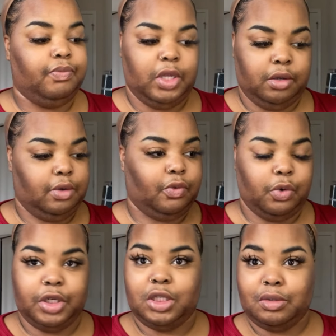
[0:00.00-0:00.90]
of
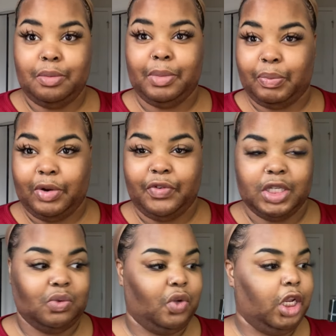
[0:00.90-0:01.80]
course my
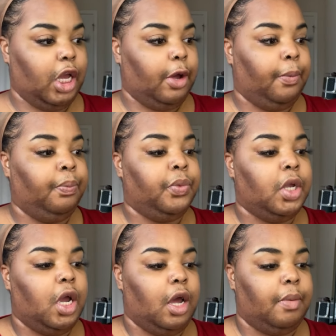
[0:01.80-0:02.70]
previous video.
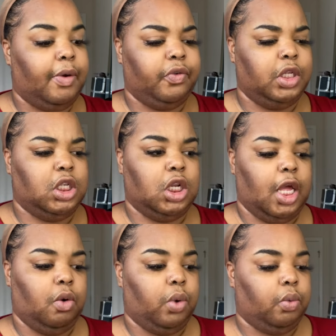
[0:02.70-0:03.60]
I've only done
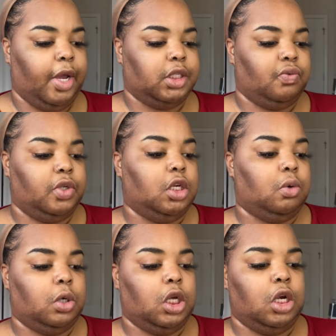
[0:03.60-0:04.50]
like one waxing
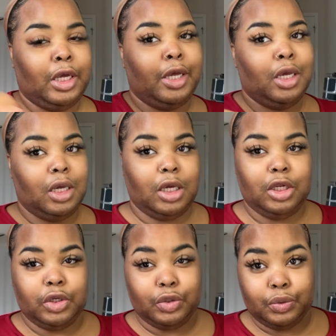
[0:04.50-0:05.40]
video.
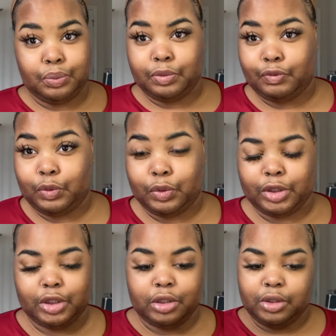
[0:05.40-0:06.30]
Anywho, of
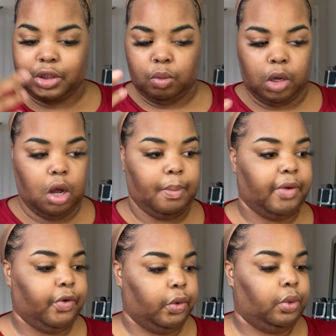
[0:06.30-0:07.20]
course someone called
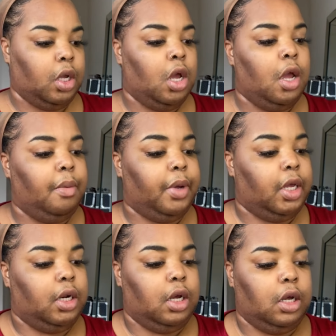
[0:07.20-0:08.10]
my phone,
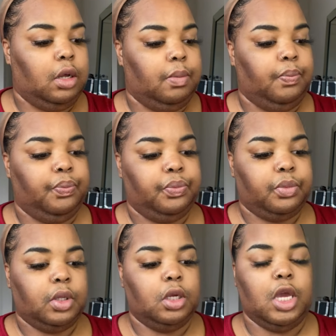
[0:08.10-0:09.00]
but
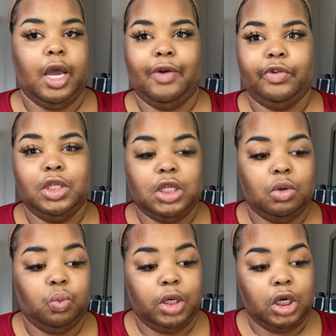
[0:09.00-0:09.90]
yeah, I've only
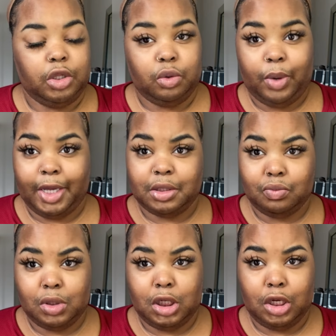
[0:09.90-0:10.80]
done one other waxing
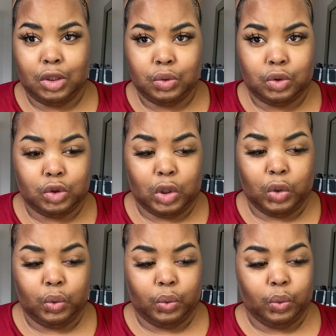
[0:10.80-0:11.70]
video,
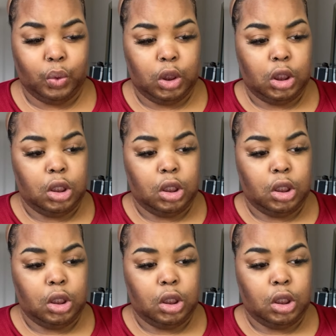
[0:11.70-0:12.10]
so